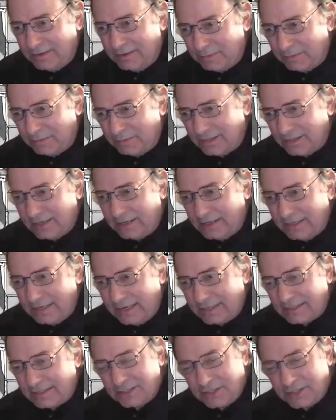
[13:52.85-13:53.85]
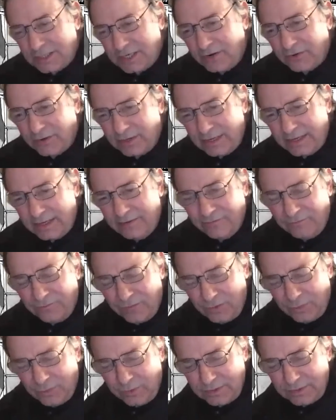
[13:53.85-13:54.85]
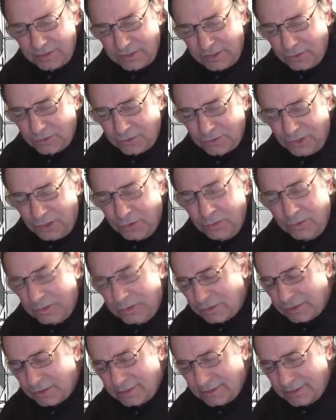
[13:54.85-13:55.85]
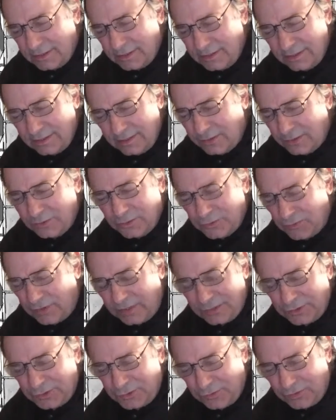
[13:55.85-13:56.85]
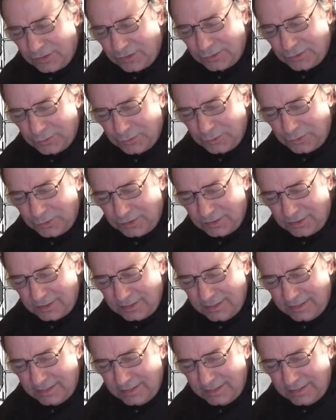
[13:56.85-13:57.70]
but they didn't necessarily influence those owners, those restaurateurs.